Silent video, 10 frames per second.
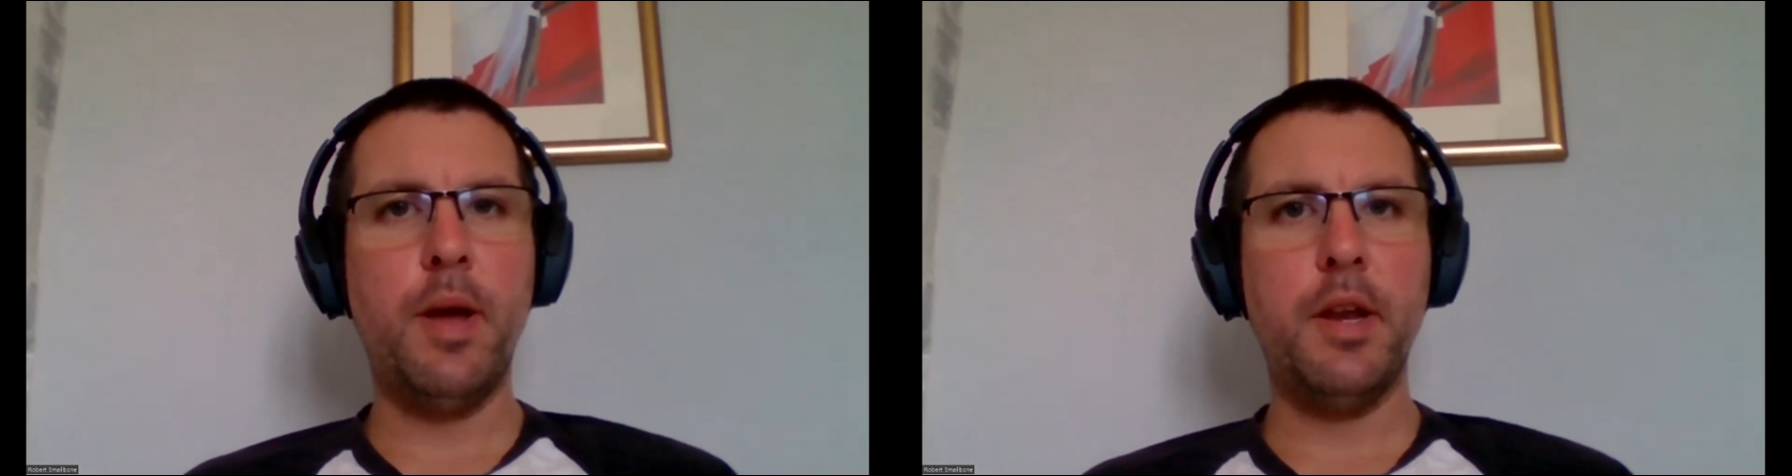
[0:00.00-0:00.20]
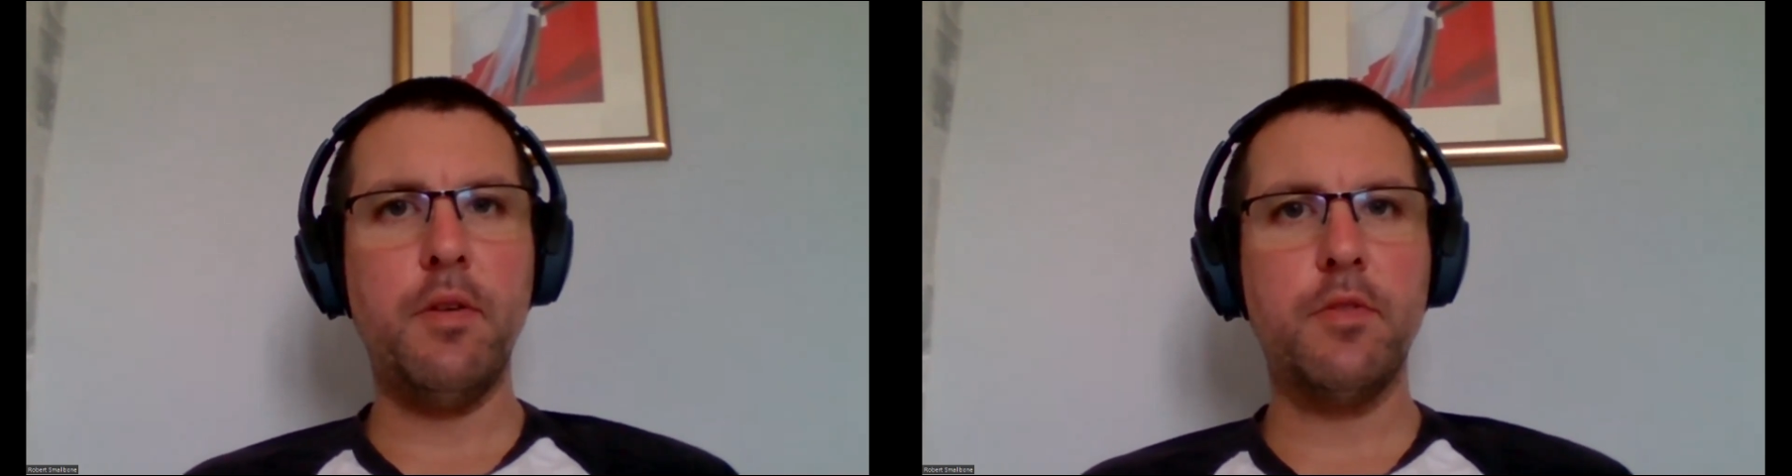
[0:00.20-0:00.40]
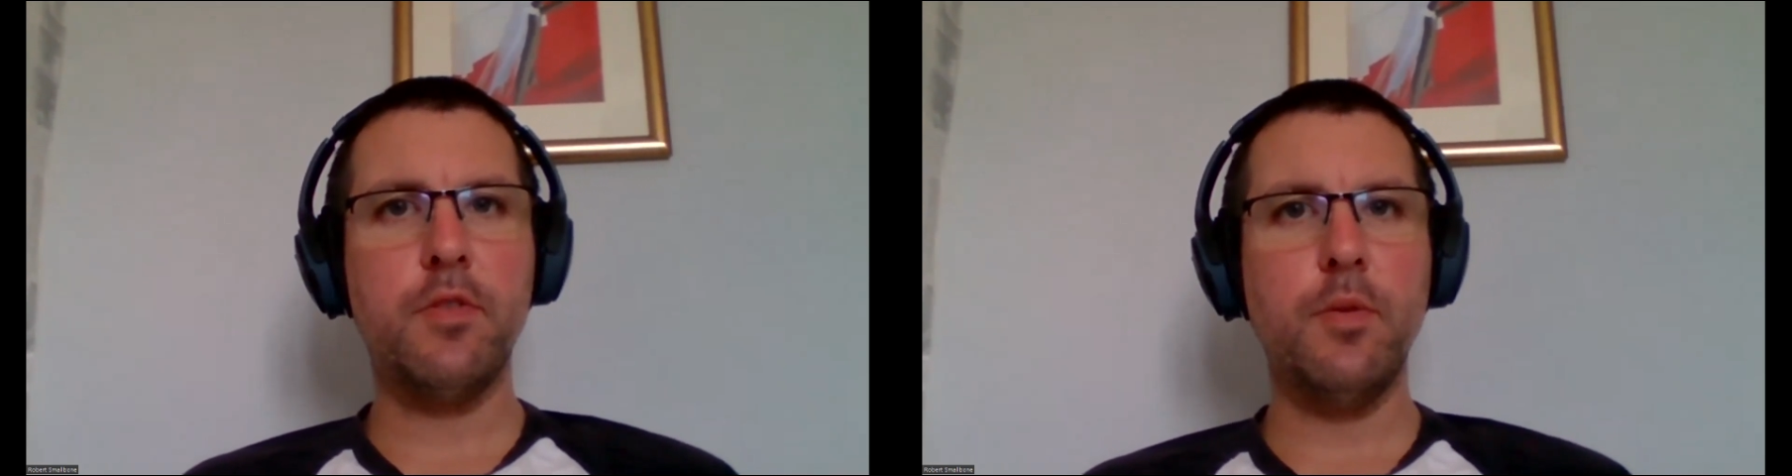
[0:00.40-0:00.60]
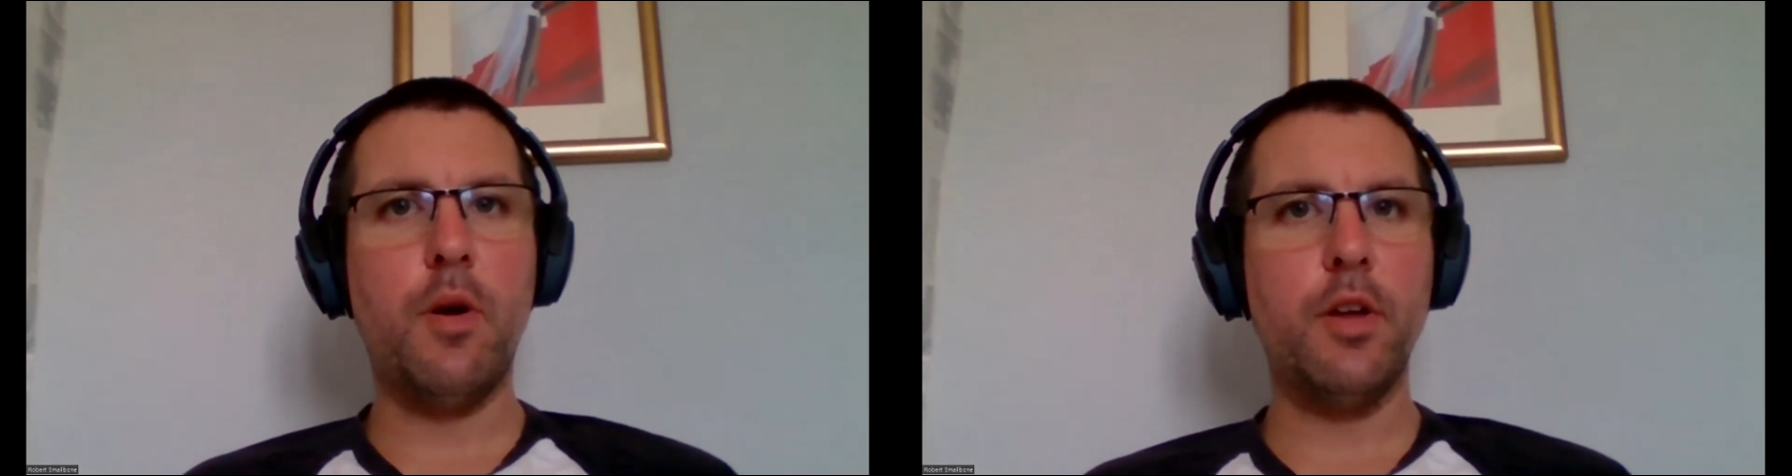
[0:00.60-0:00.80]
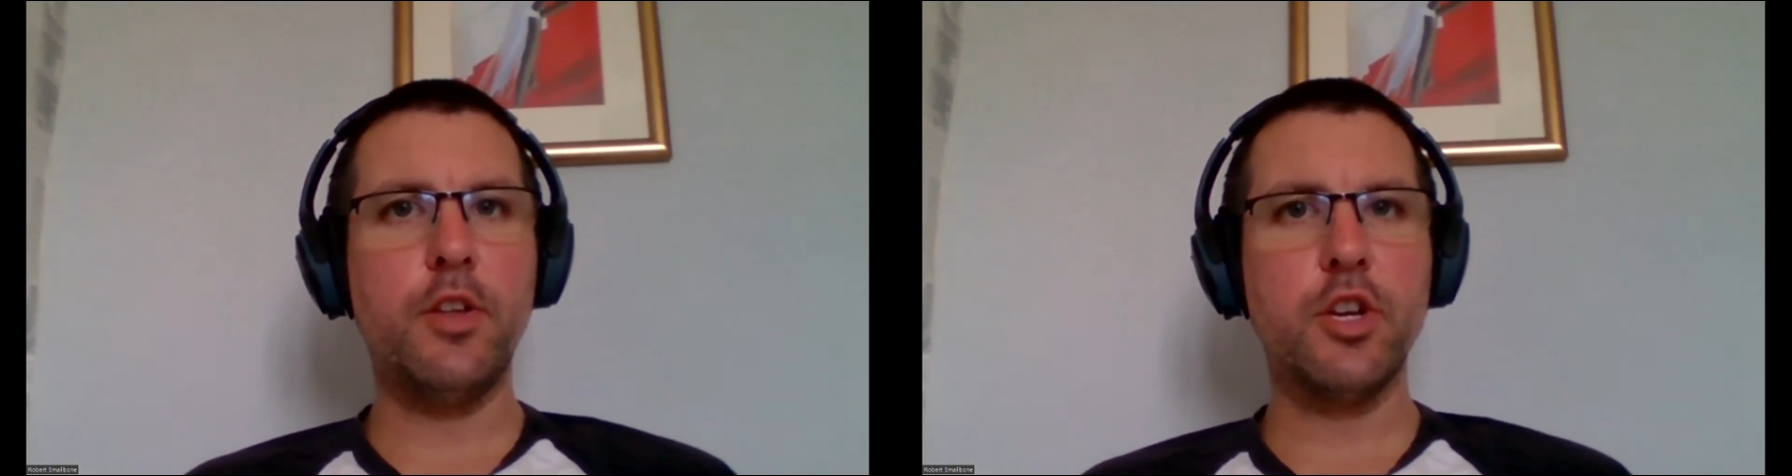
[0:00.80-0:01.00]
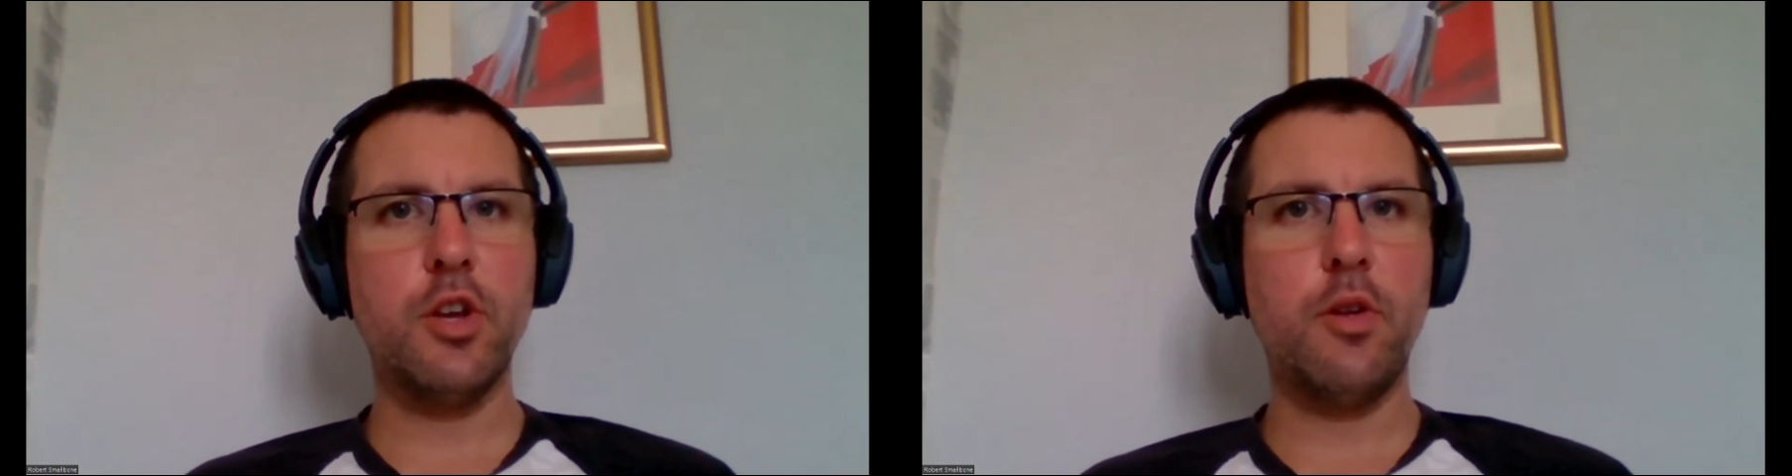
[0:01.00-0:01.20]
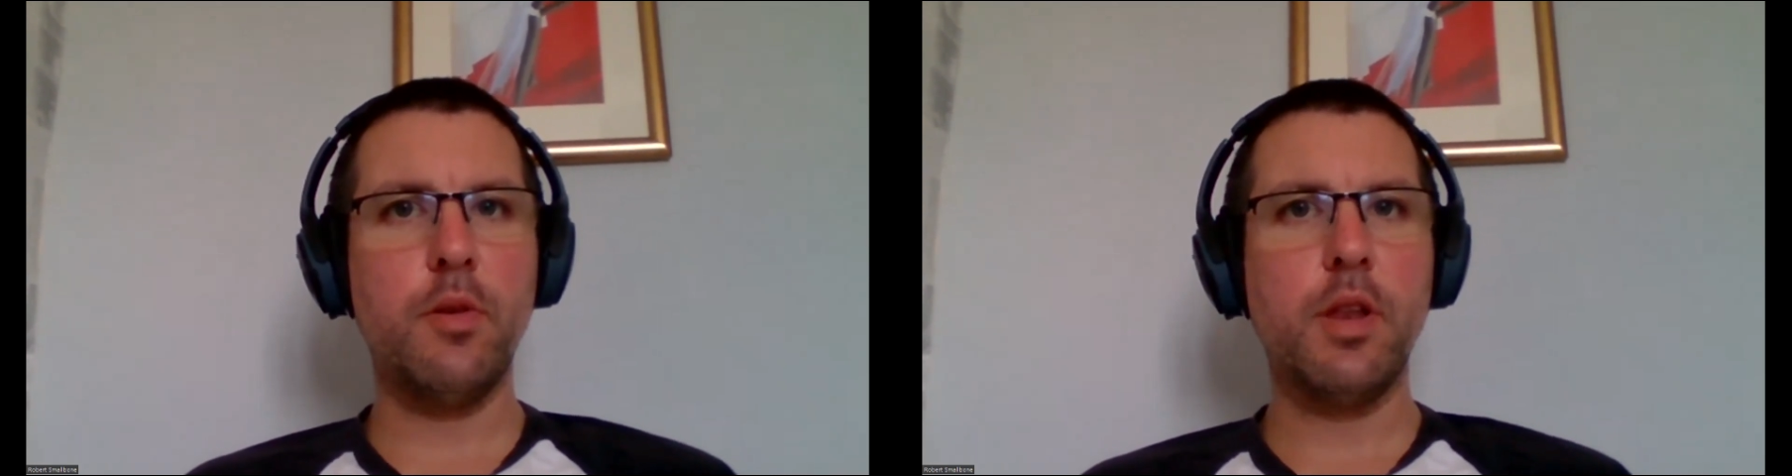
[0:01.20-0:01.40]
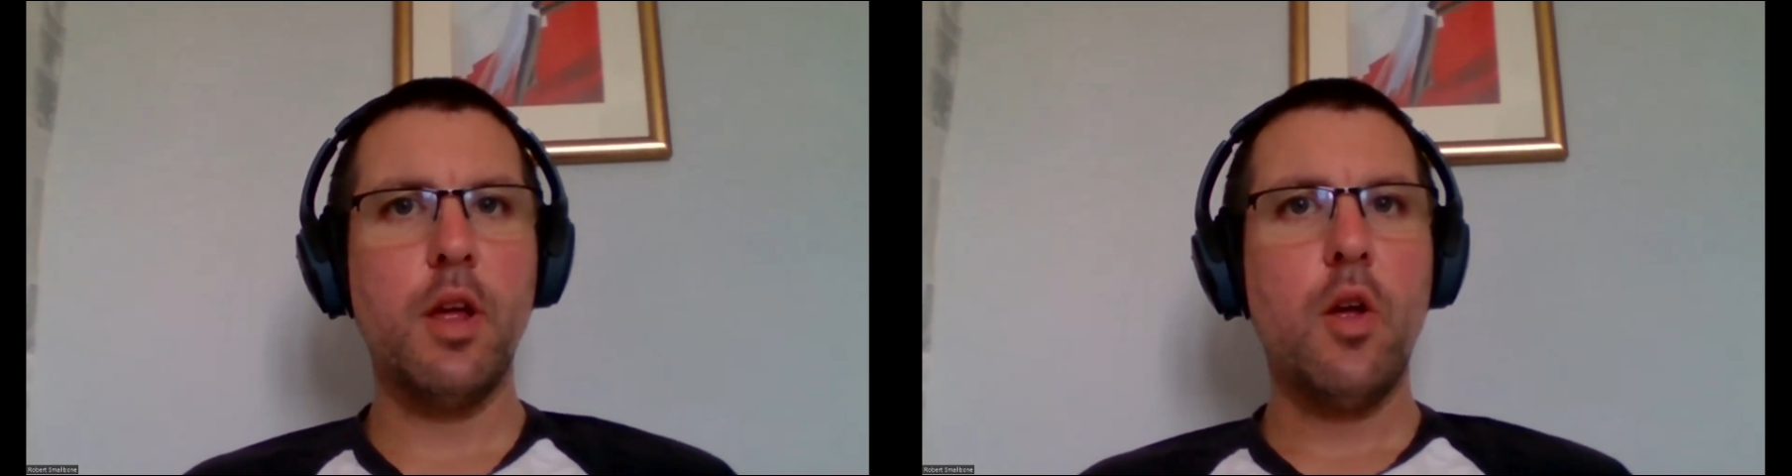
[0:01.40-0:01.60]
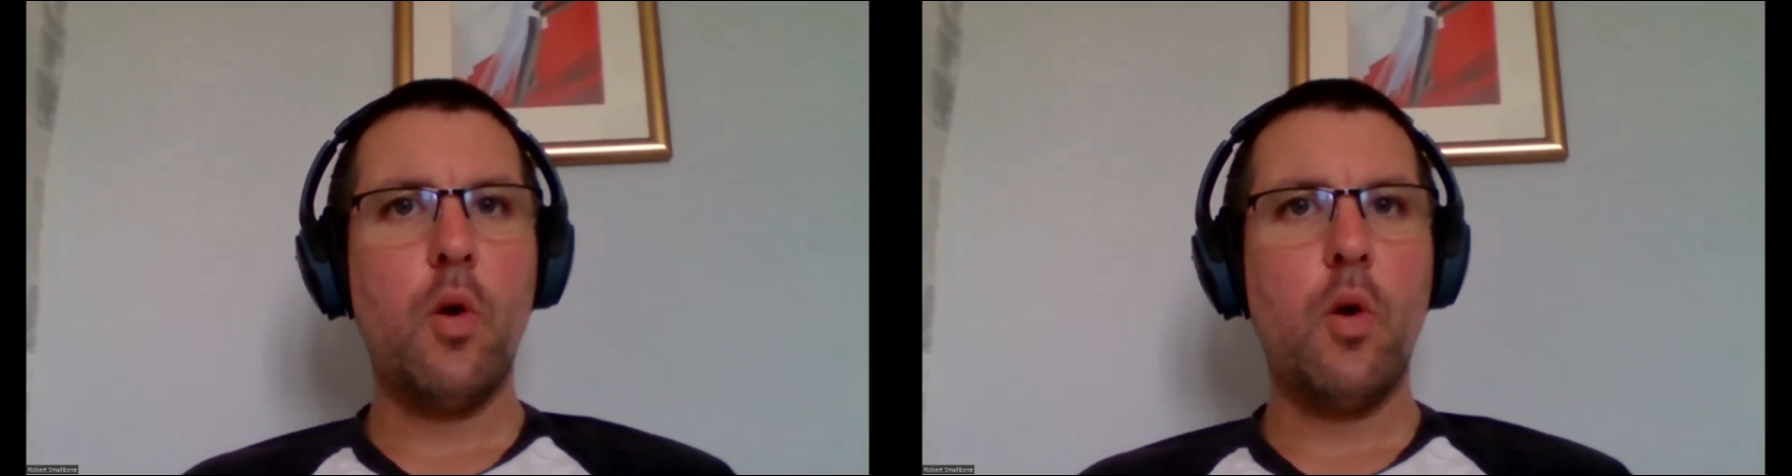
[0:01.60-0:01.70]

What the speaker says: head over to iTunes,